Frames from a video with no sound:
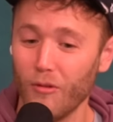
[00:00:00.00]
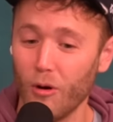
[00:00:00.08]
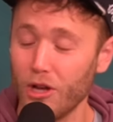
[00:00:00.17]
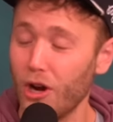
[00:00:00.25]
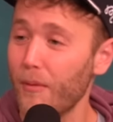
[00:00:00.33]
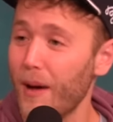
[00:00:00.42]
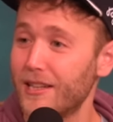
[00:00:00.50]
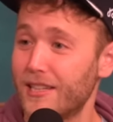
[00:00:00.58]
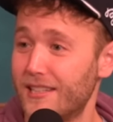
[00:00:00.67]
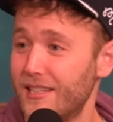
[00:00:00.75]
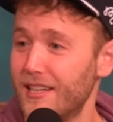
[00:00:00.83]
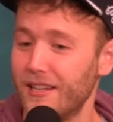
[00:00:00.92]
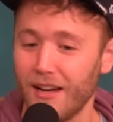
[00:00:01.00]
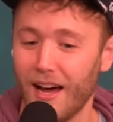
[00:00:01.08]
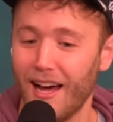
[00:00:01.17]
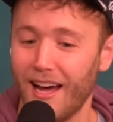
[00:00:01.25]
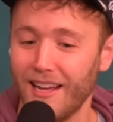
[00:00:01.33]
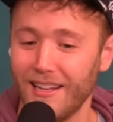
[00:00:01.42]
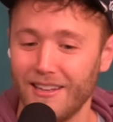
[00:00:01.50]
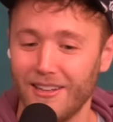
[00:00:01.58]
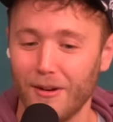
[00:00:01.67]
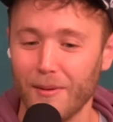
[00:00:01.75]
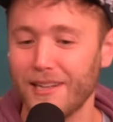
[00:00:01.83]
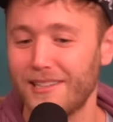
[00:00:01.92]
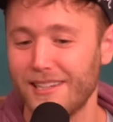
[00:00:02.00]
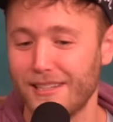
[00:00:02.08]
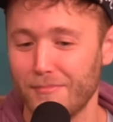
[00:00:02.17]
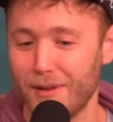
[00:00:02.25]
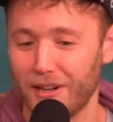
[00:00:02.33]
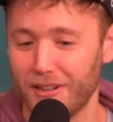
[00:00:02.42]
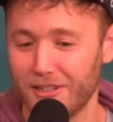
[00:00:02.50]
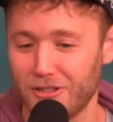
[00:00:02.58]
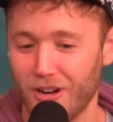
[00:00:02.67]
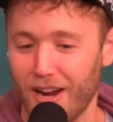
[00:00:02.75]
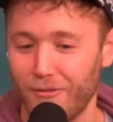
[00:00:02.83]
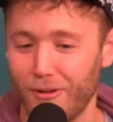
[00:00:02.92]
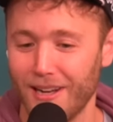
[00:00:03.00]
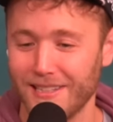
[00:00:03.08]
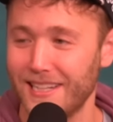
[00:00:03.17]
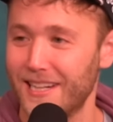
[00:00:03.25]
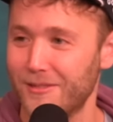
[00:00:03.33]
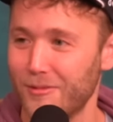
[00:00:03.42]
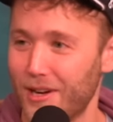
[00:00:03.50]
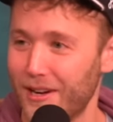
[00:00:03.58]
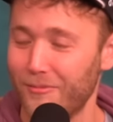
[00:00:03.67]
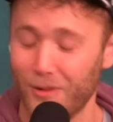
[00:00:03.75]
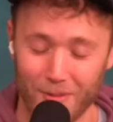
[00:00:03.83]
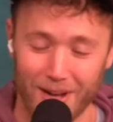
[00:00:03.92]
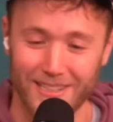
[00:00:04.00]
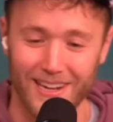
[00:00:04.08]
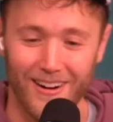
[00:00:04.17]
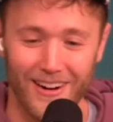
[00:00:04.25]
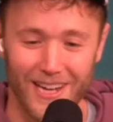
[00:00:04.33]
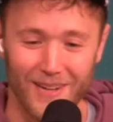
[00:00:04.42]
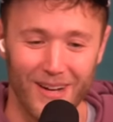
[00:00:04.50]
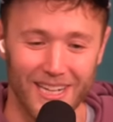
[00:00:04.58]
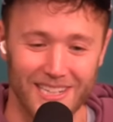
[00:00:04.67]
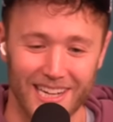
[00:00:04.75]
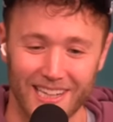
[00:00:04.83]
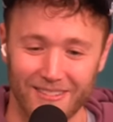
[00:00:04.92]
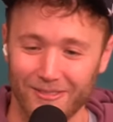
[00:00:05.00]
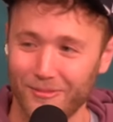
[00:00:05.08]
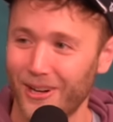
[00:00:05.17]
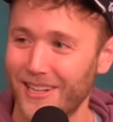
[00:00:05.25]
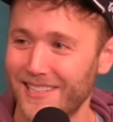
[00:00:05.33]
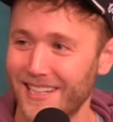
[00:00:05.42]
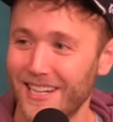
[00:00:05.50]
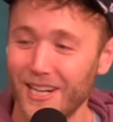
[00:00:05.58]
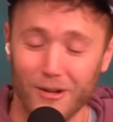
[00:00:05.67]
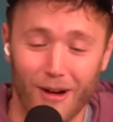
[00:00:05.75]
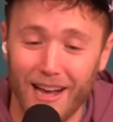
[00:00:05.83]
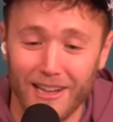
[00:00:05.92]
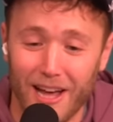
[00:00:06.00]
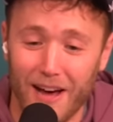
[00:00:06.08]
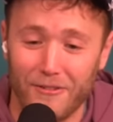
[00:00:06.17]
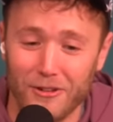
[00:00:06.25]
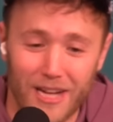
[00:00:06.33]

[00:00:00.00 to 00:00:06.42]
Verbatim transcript: Well, you're about to see uh, you're about to see some marital strife, Wosny, because we're gonna, we're about to argue about Jalen Brunson, who I love, who